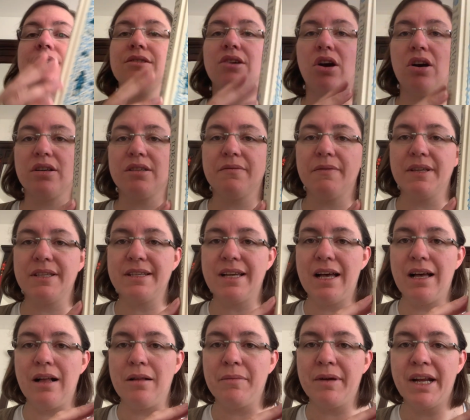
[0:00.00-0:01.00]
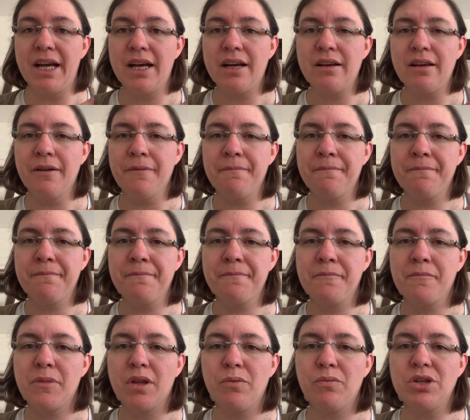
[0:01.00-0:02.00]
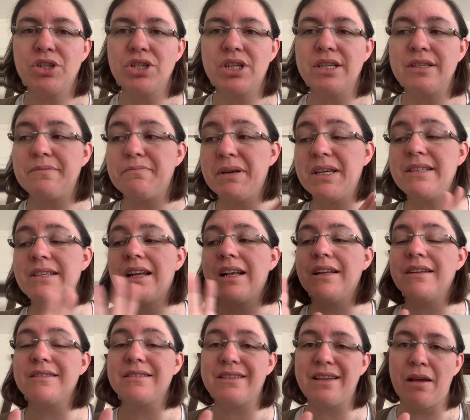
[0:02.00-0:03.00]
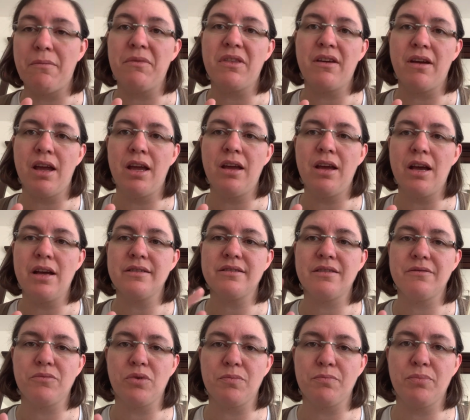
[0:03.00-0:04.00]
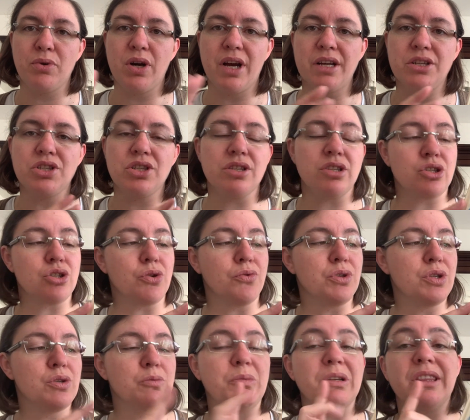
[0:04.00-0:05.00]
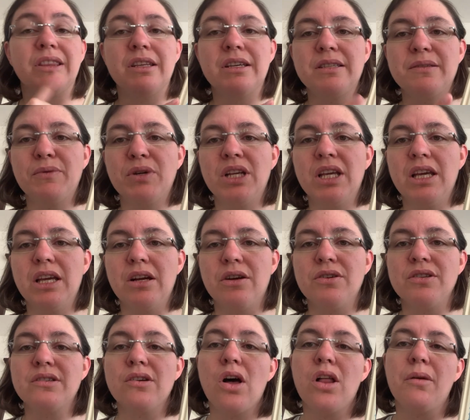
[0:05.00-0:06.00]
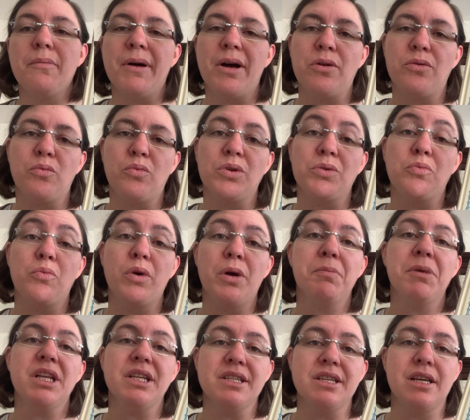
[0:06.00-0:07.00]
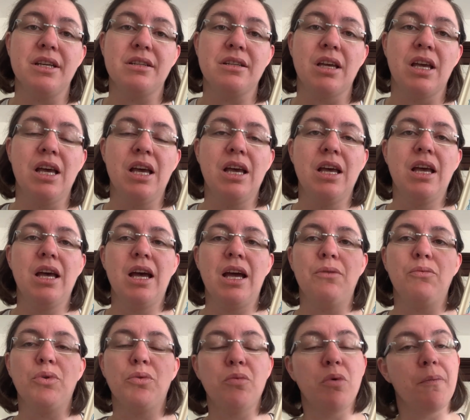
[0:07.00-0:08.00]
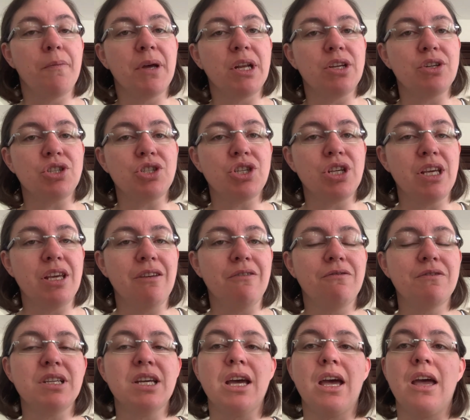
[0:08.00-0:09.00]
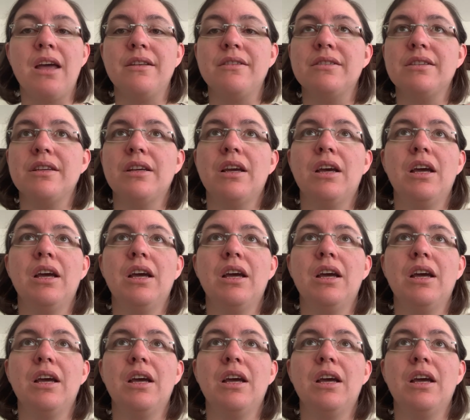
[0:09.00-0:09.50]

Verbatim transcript: Toksvig's Almanac, which is basically the same thing as the book I just showed you, but this one here is all about what women did and what women achieved and